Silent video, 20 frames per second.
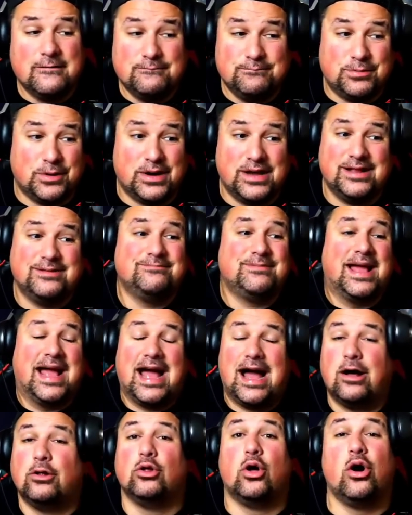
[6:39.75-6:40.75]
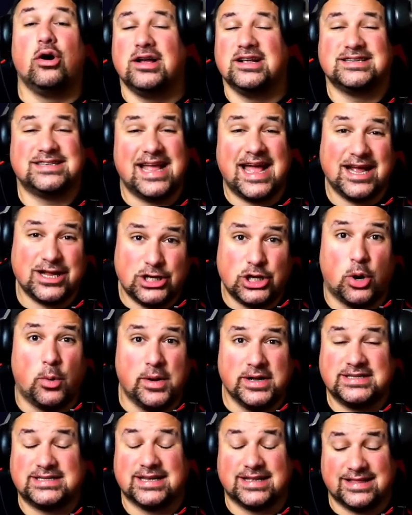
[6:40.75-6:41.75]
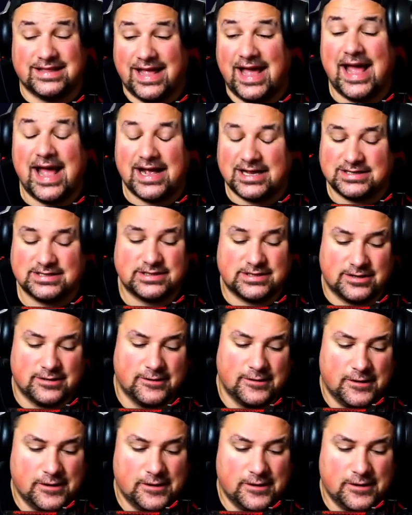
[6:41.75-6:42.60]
But how long is that going to last?